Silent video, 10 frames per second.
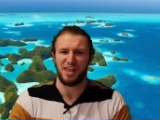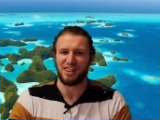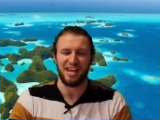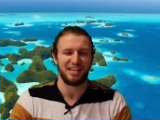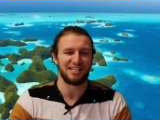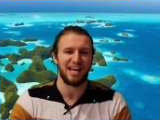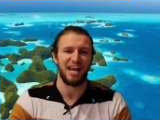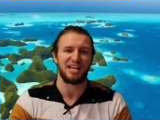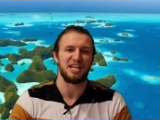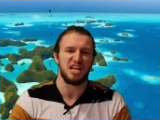And they
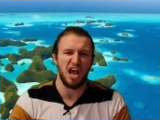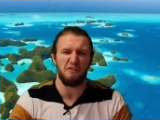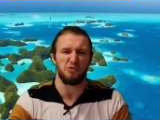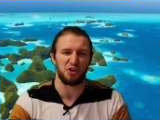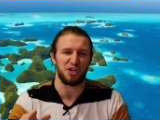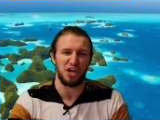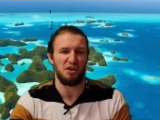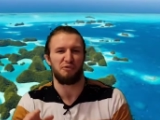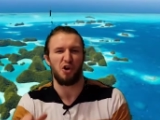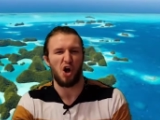said, never
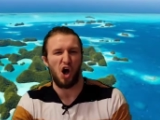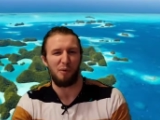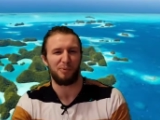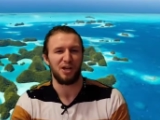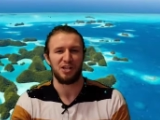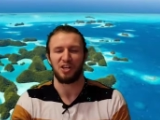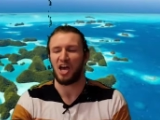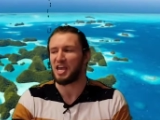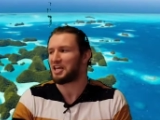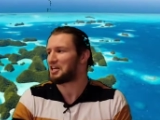give up,
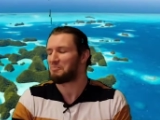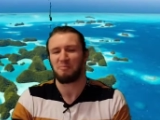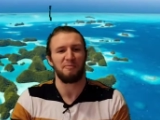like